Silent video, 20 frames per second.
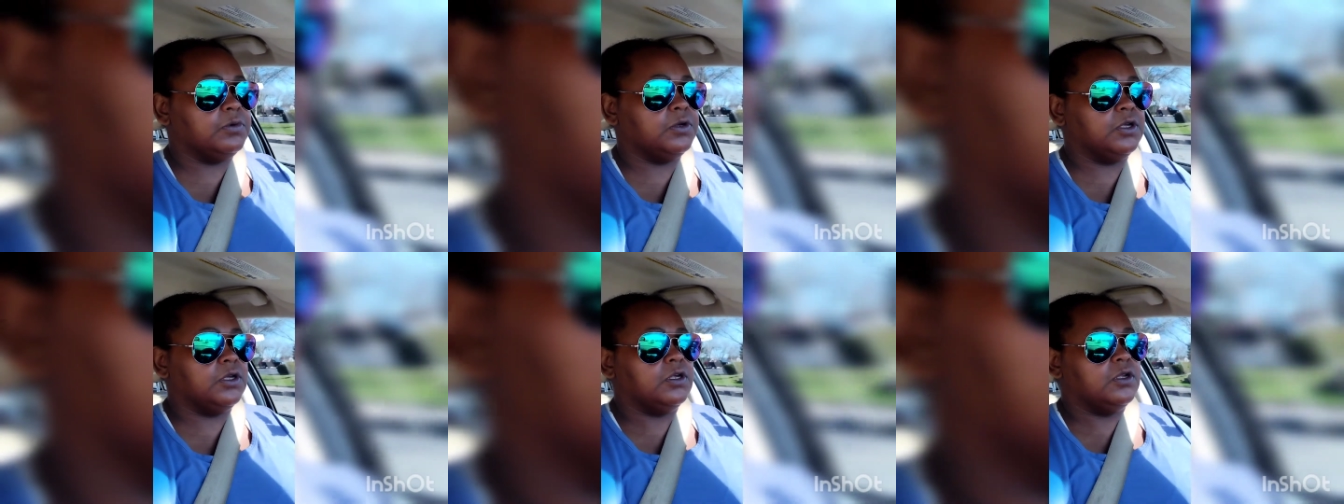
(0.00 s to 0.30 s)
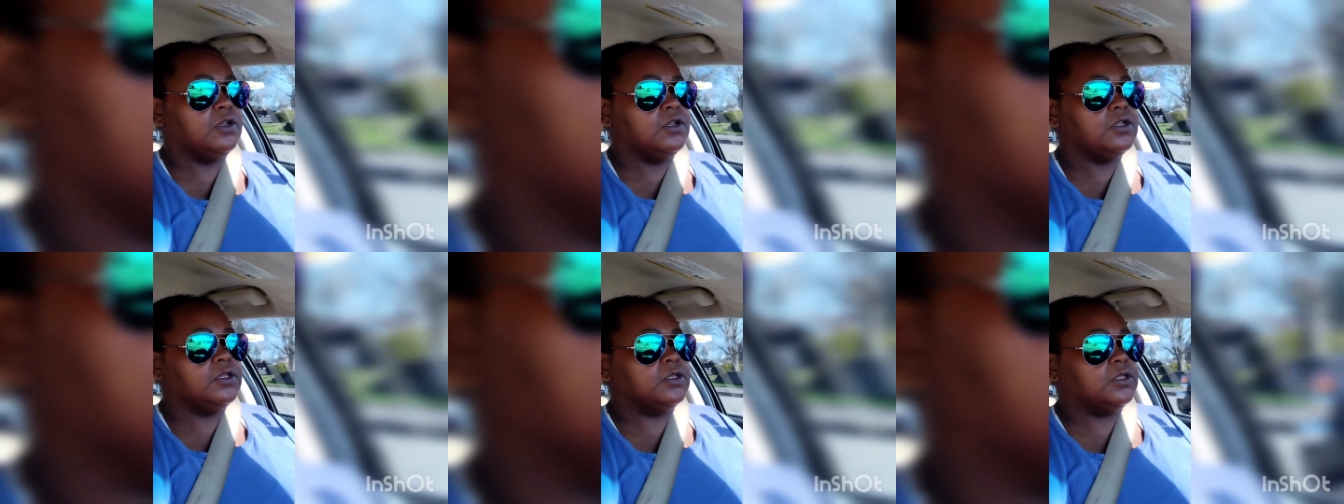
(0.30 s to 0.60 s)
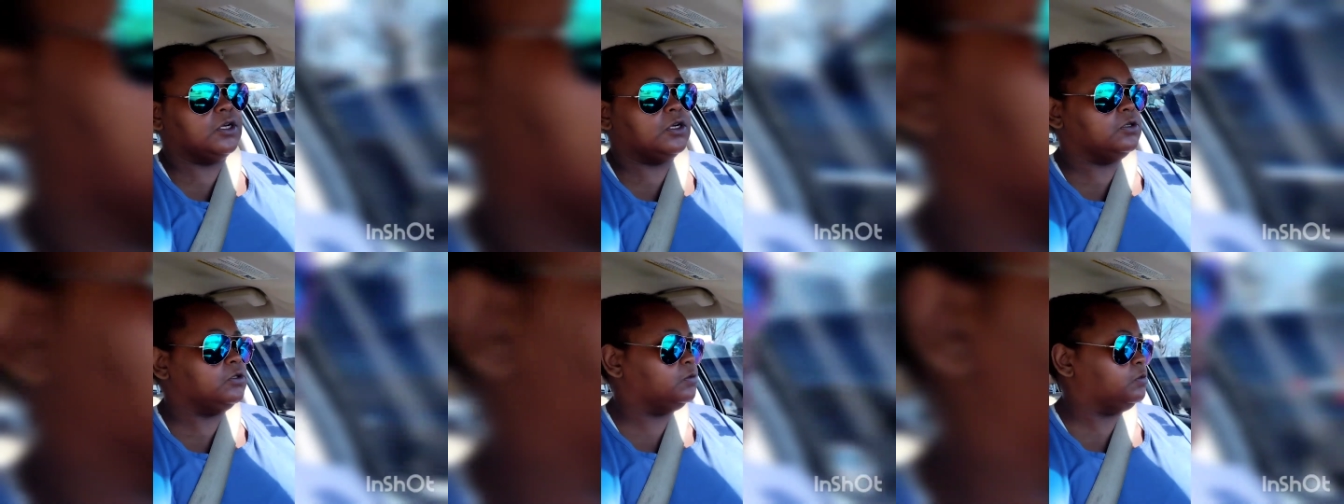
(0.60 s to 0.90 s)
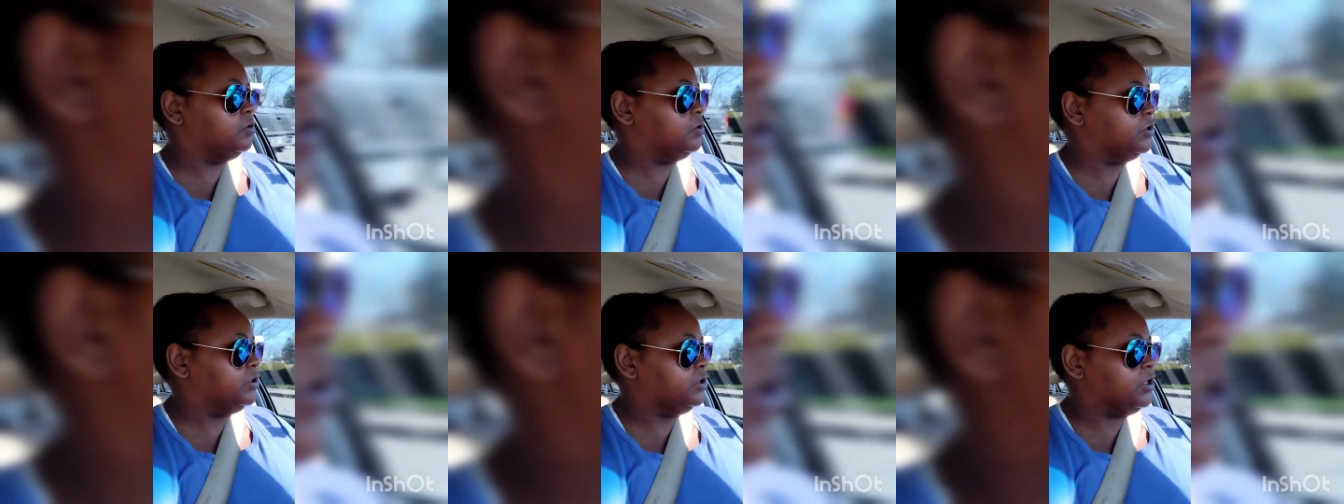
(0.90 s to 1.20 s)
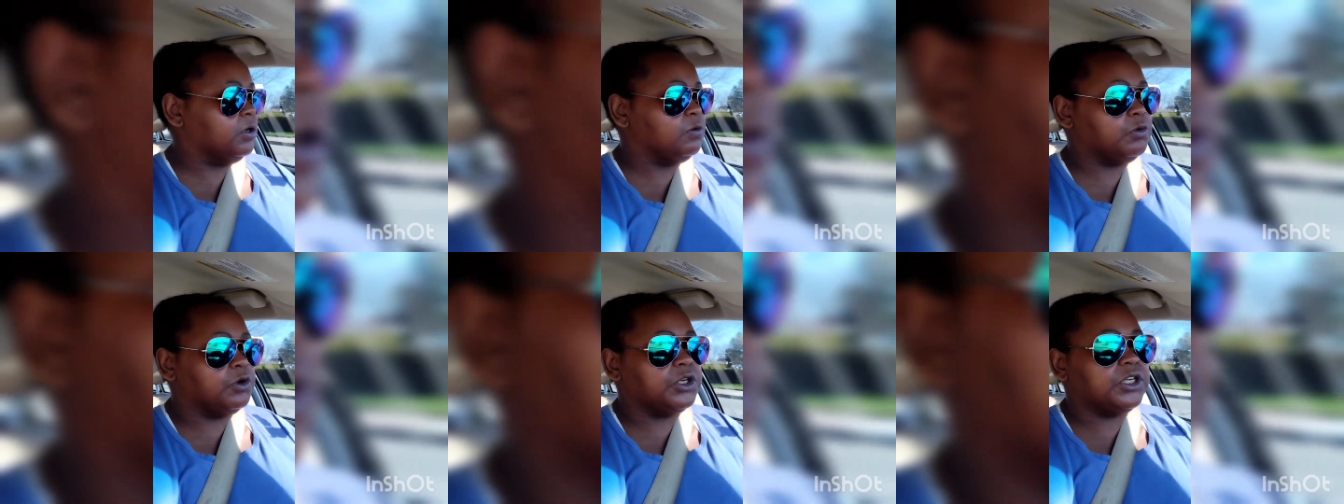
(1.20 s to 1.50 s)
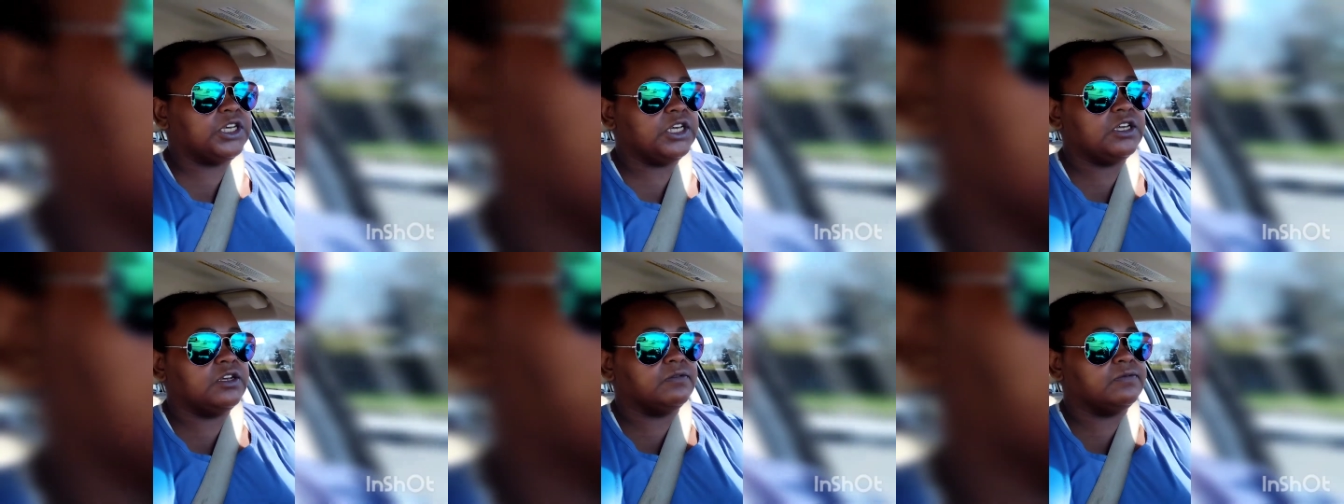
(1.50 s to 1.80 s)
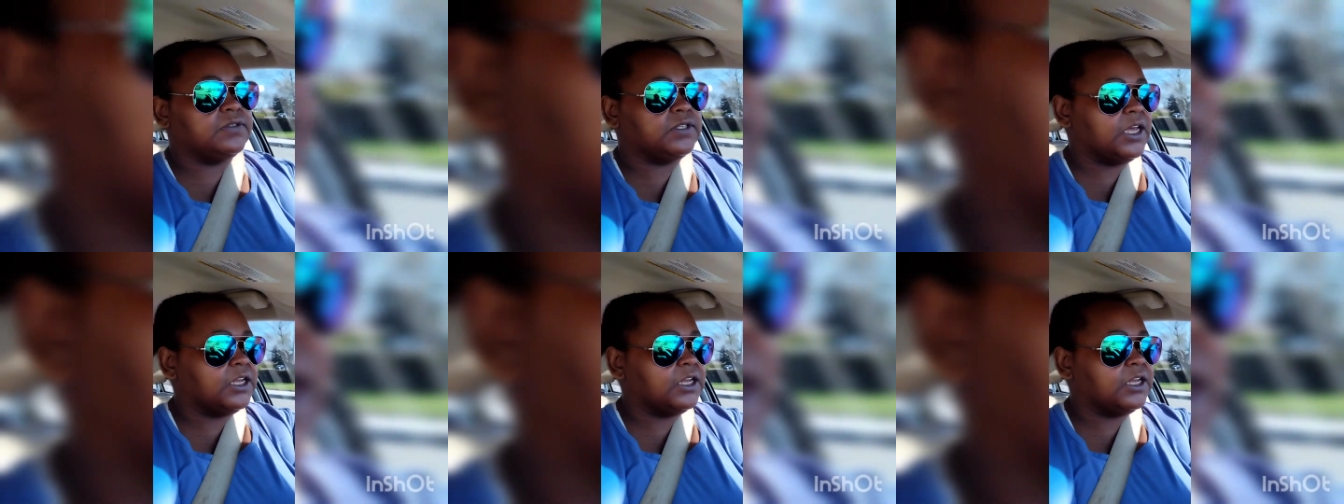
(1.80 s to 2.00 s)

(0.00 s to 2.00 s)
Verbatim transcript: but those were, they were gifts.